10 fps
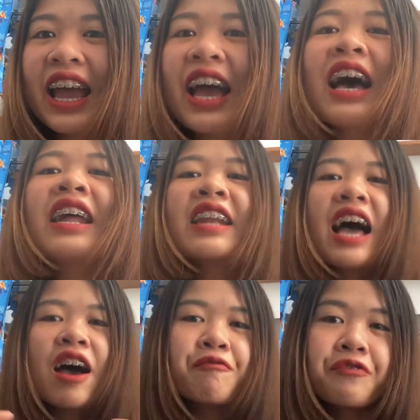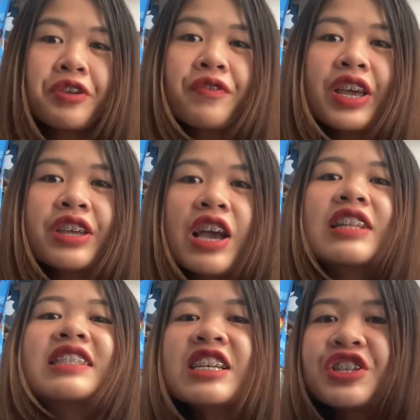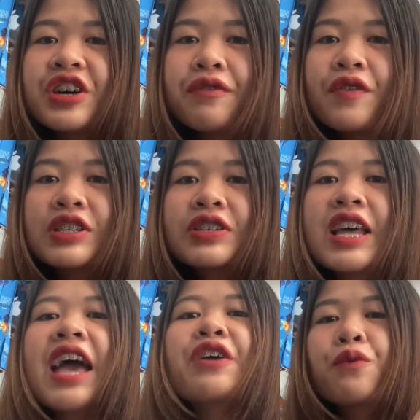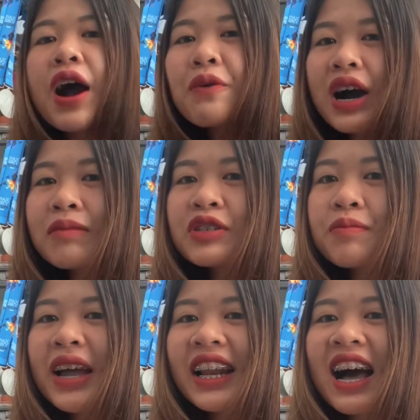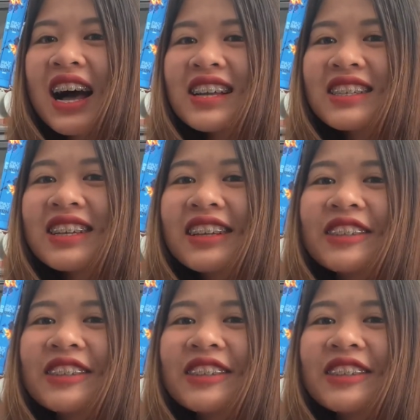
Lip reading: And I'm Vivi, your teacher for today. Welcome to my class.